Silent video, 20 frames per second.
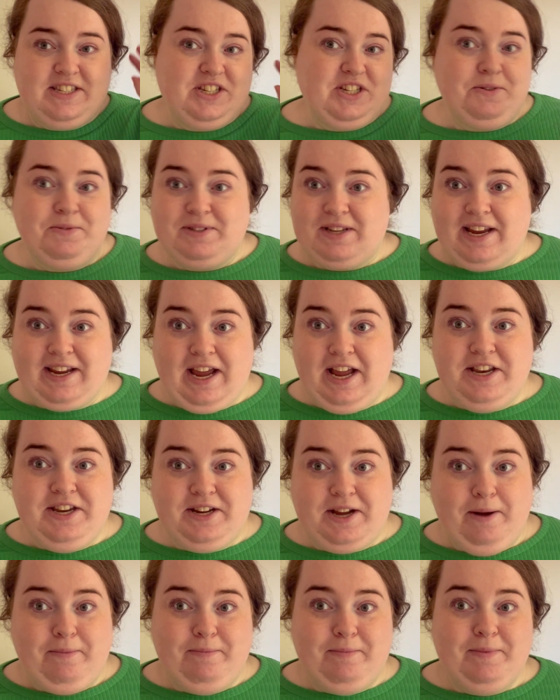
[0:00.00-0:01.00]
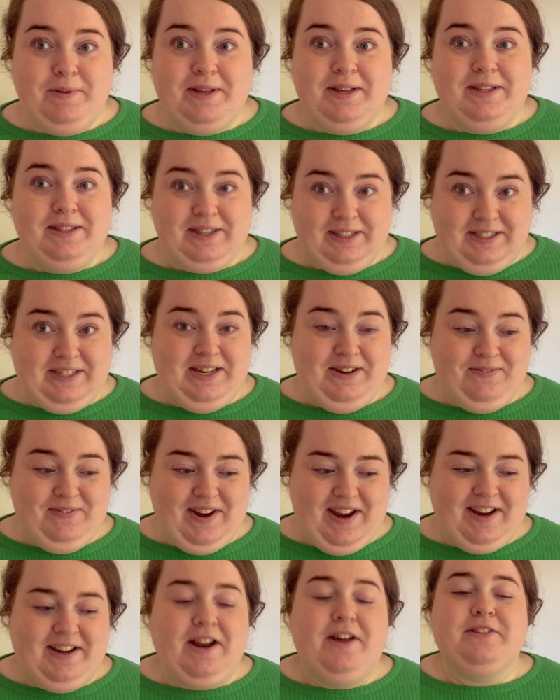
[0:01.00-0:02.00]
and she was like, can you come this
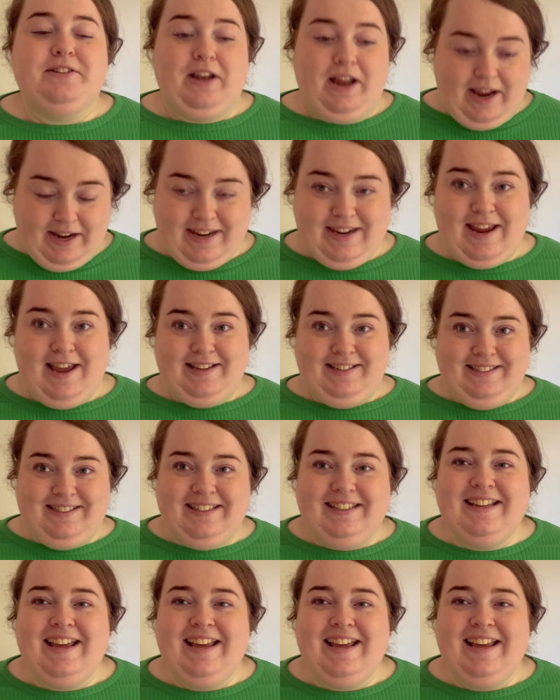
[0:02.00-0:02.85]
evening? And I was like, yes.